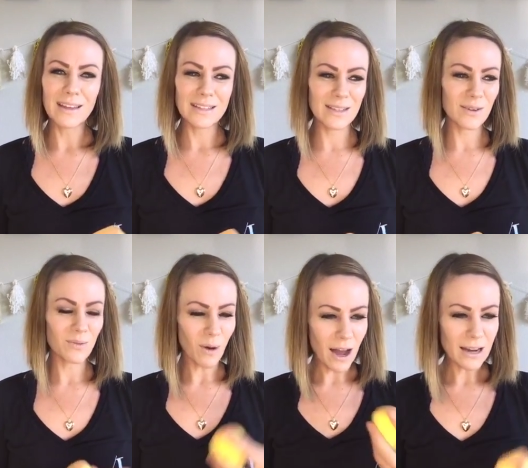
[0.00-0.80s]
to
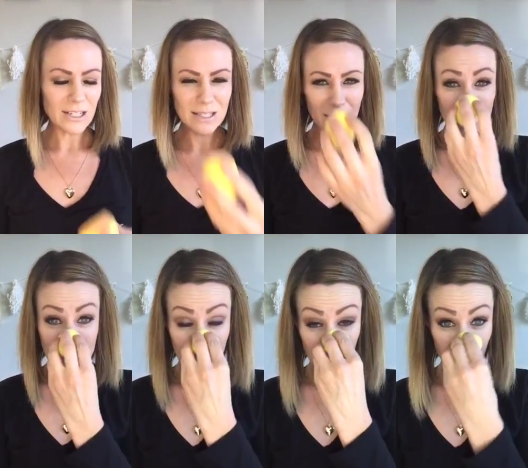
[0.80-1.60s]
watch them
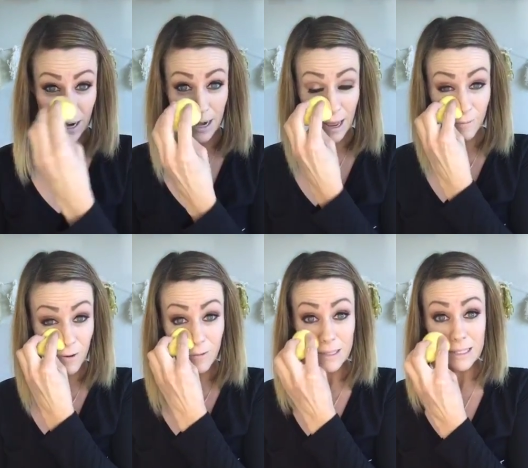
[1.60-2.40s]
celebrate
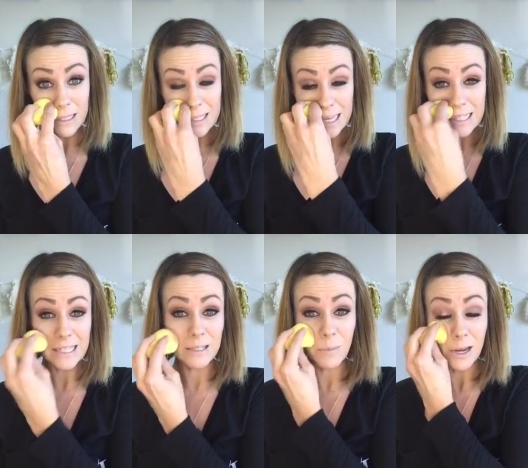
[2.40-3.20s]
everyone's
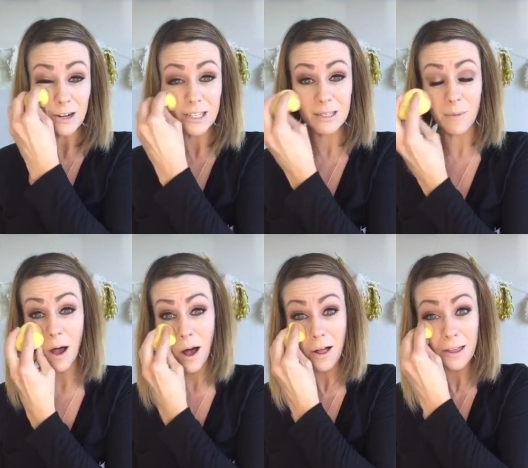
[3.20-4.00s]
successes big or
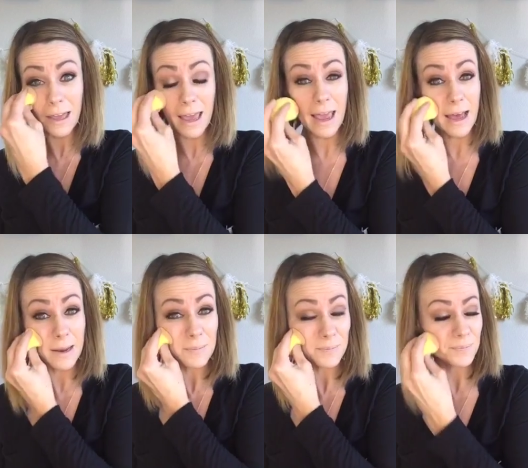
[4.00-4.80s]
small
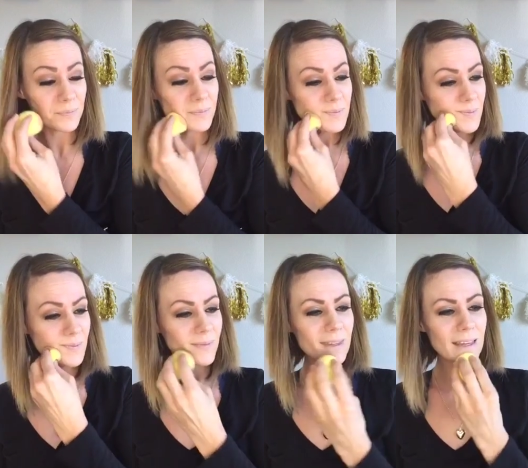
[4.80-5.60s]
and
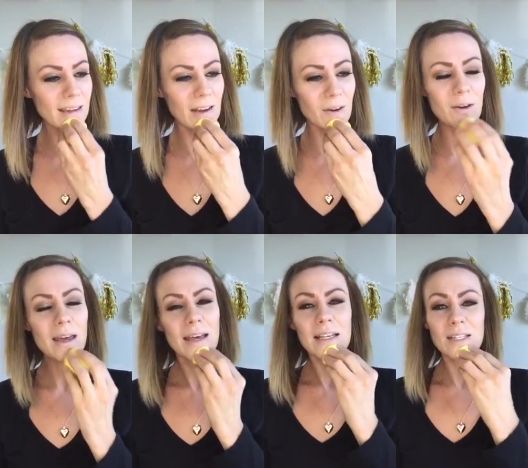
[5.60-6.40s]
you know
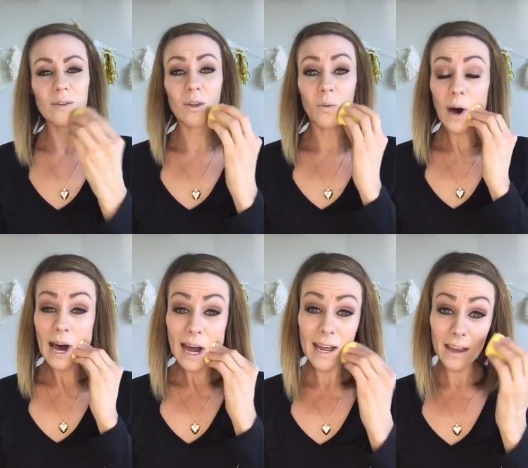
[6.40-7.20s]
so the
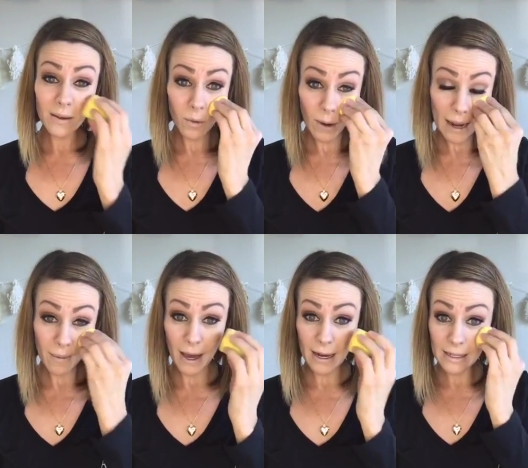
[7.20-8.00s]
why why
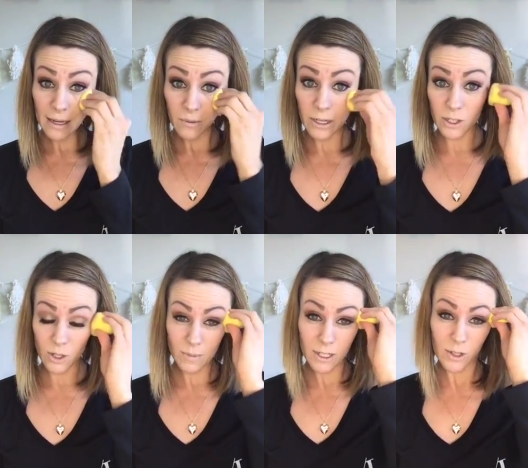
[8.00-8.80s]
behind it what
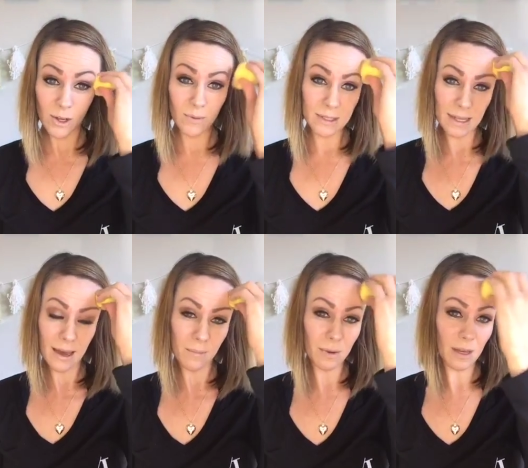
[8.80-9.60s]
drew me to it was the
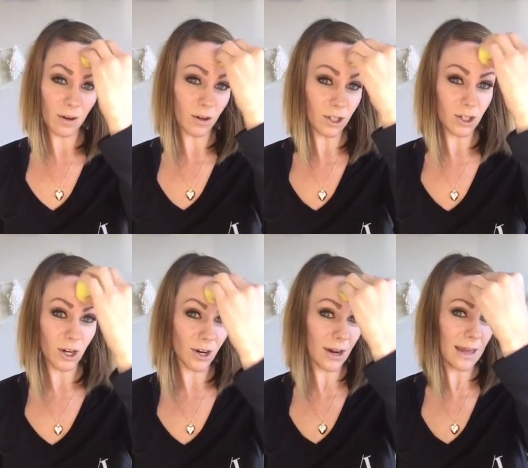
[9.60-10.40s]
company
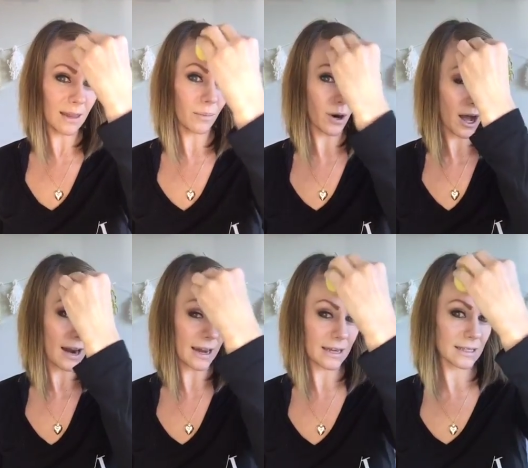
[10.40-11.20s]
culture and the
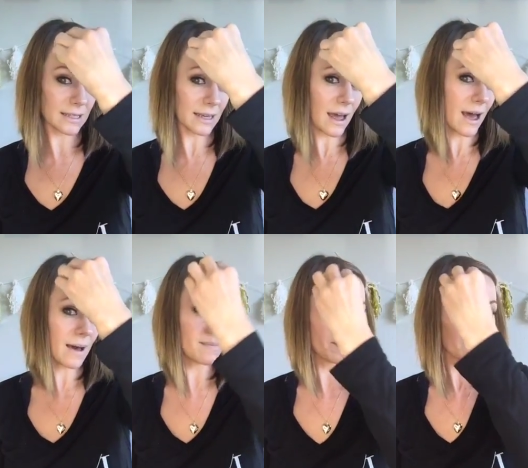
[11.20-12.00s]
products
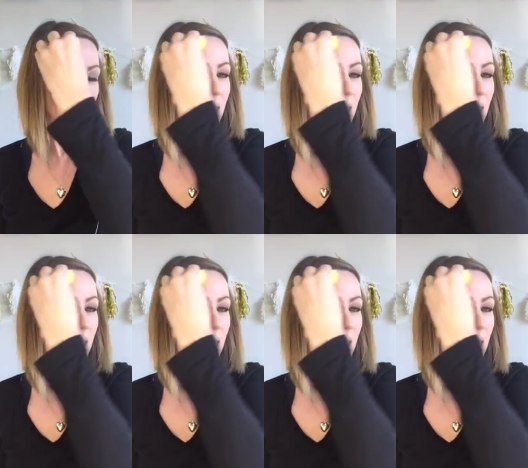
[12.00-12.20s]
um,